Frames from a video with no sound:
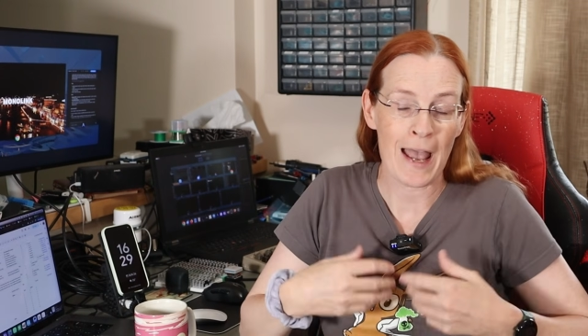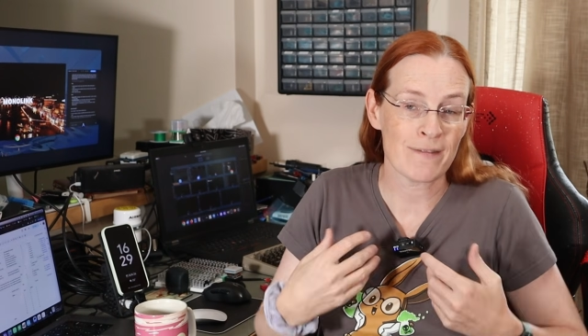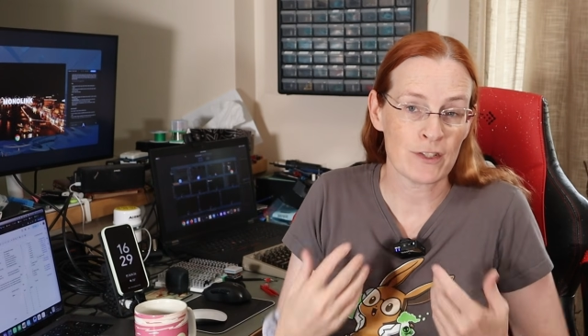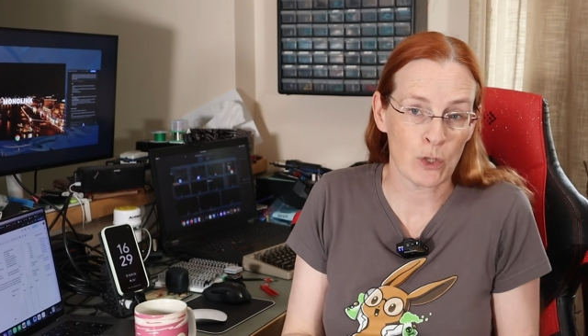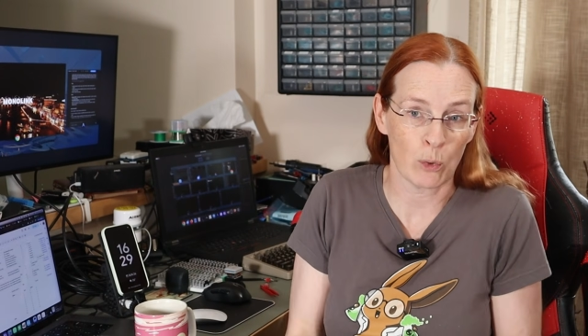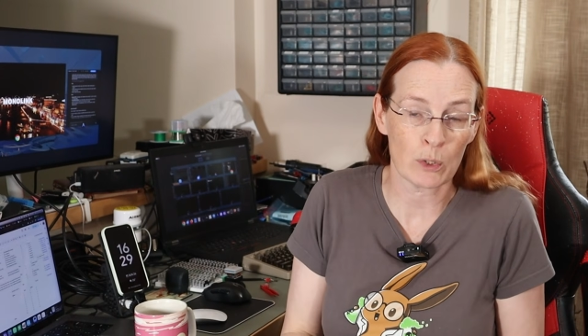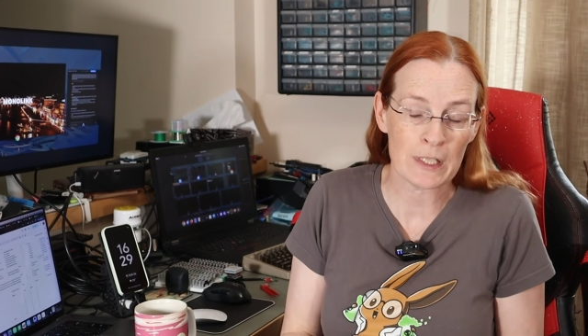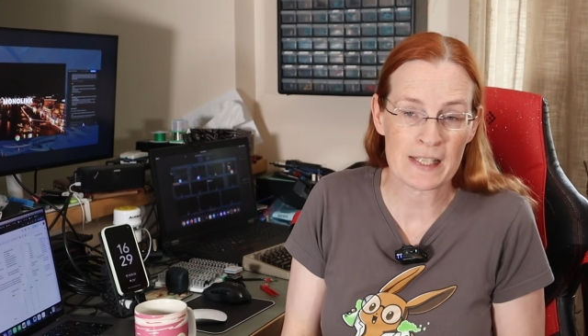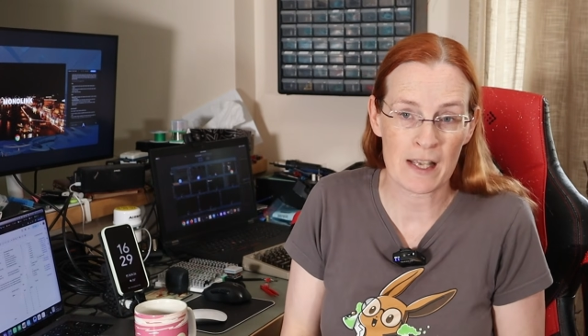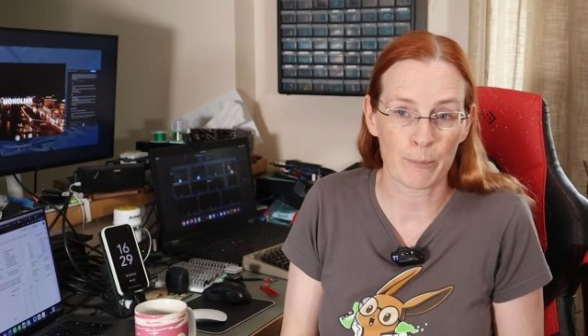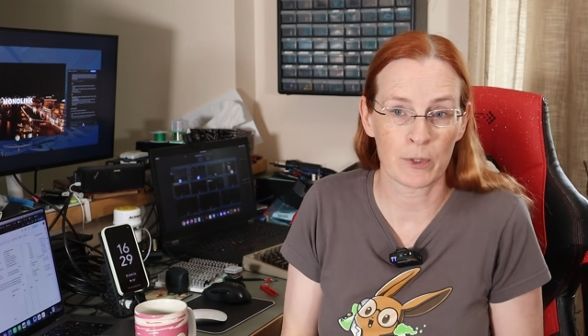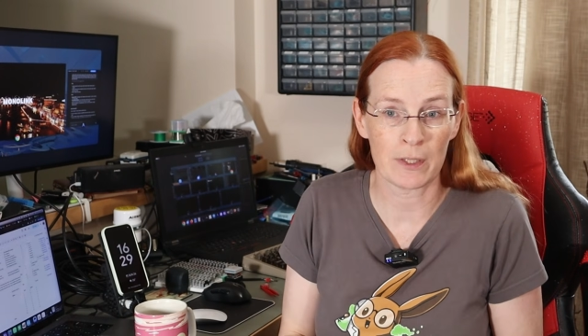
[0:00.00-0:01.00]
I have a totally
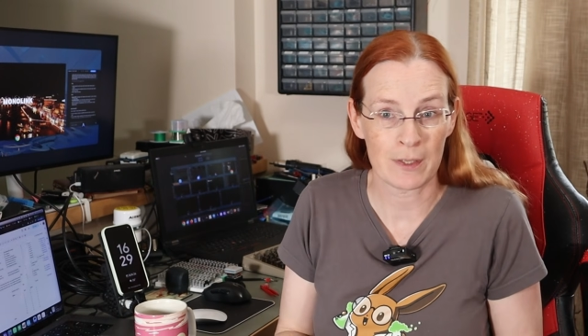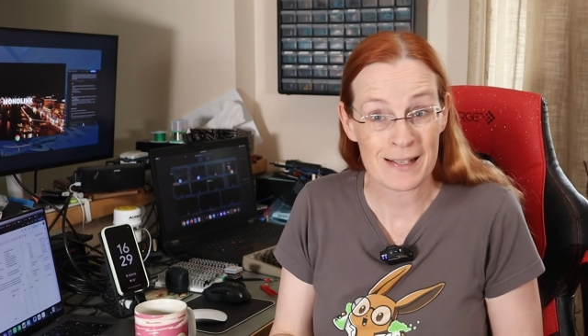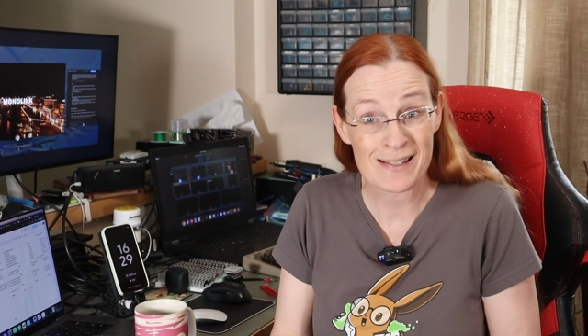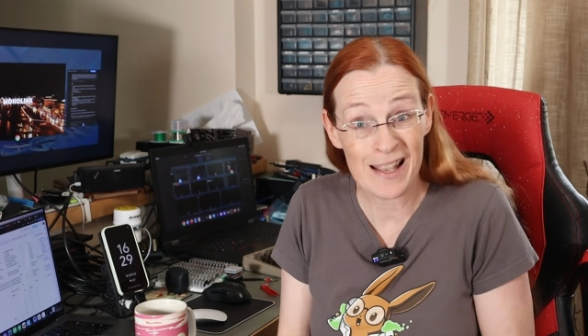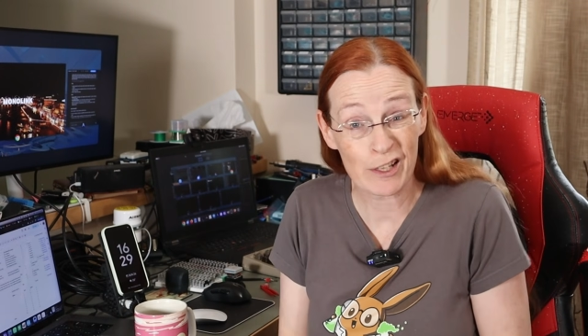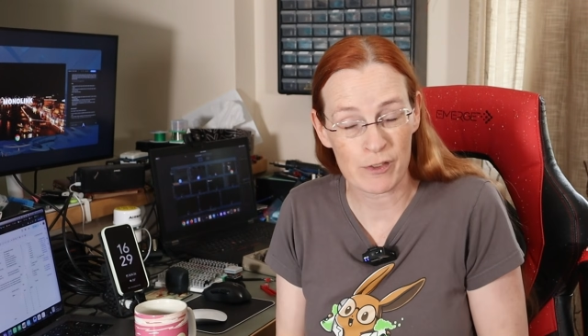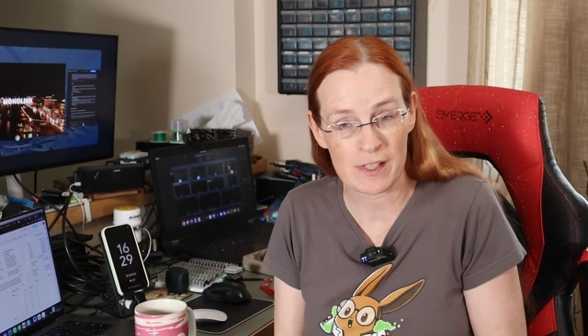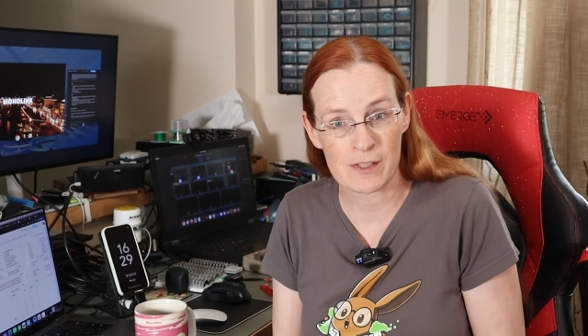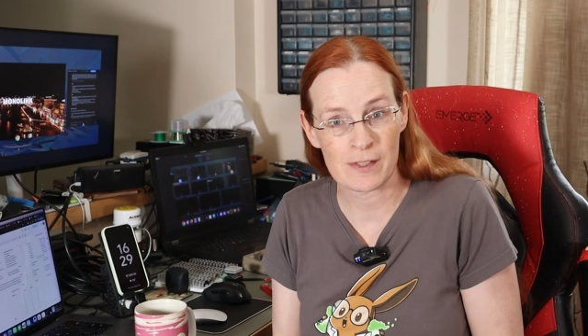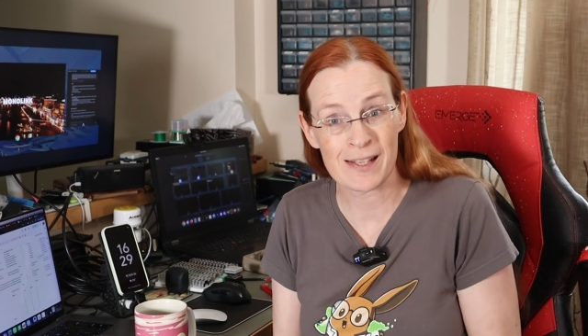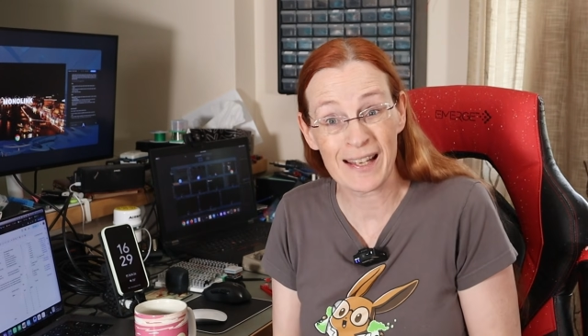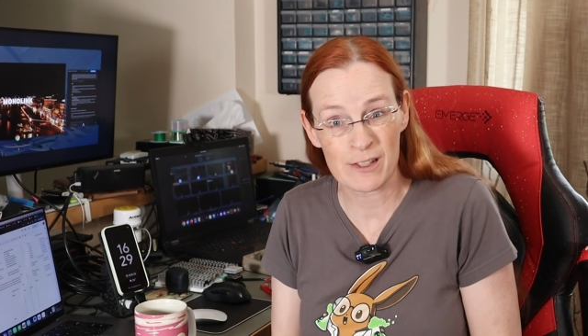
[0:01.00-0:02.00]
separate
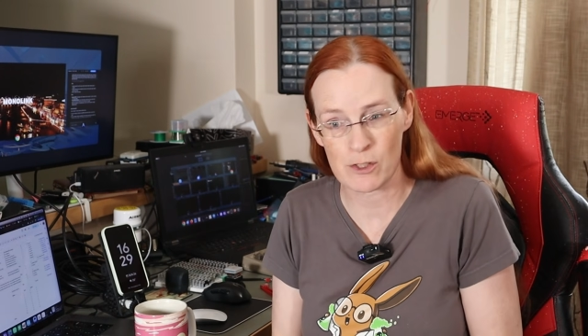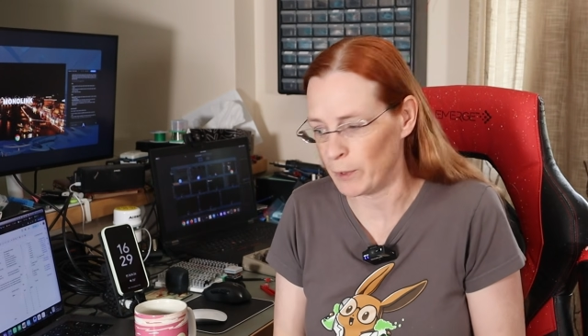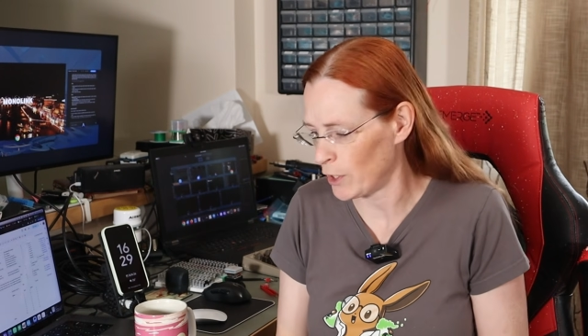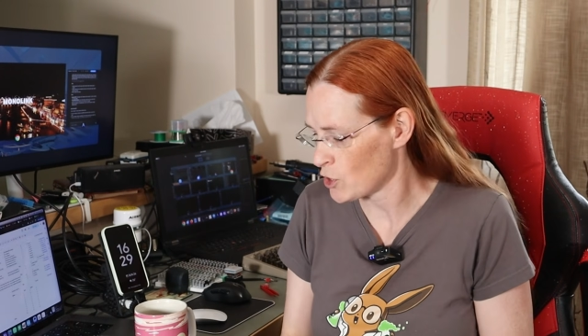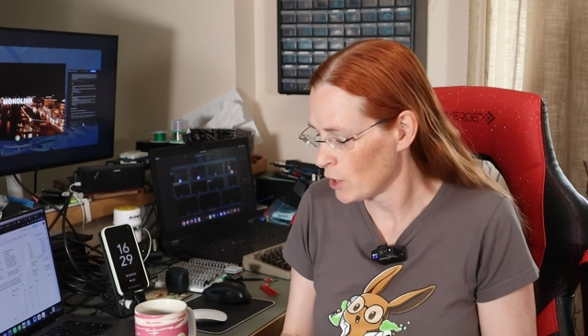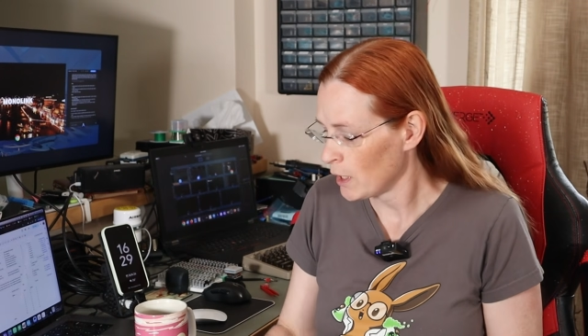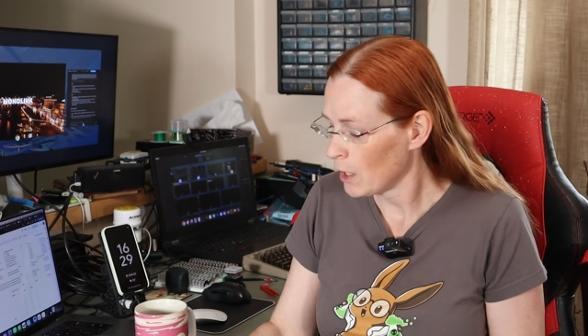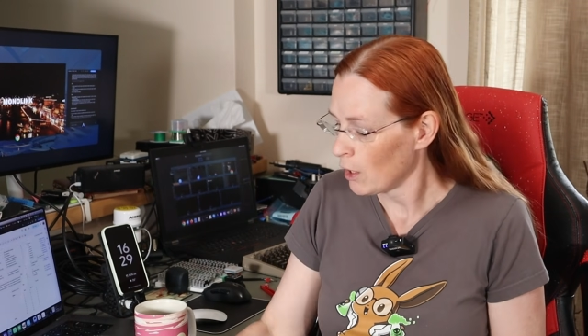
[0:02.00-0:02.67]
second switch.